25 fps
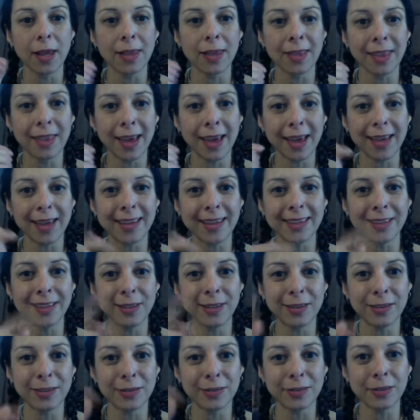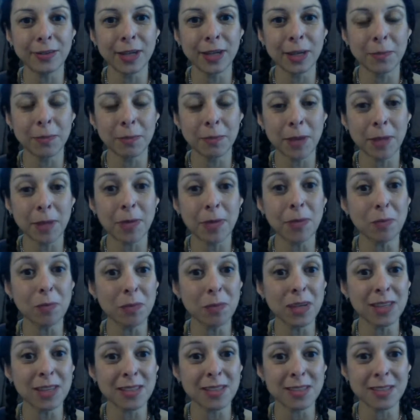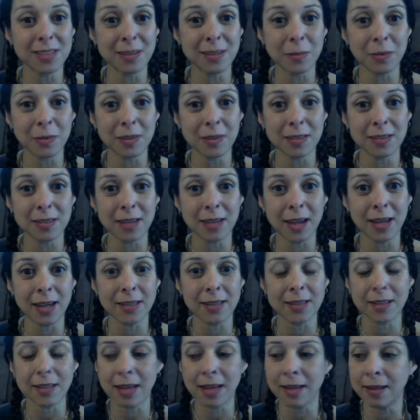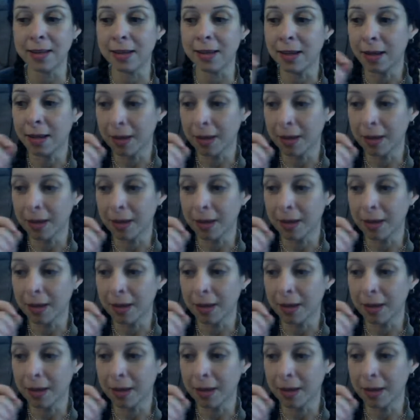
that you've maybe missed some of the signs. And